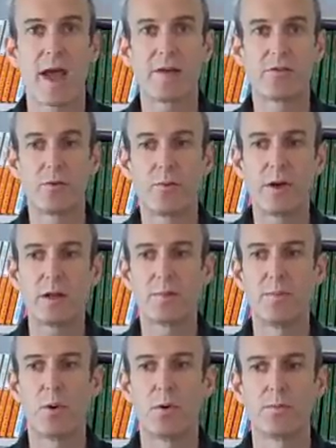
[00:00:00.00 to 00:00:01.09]
As you're reading
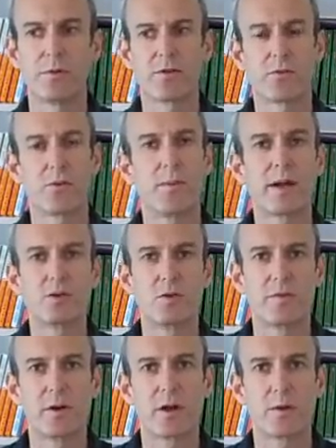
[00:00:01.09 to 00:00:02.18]
the poem, does it remind
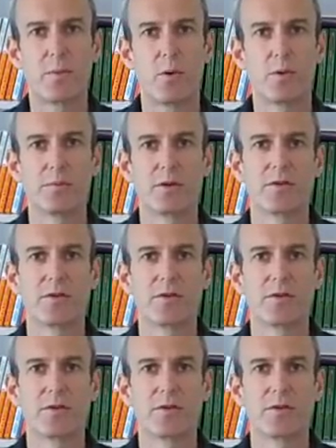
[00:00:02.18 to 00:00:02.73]
you of another poem?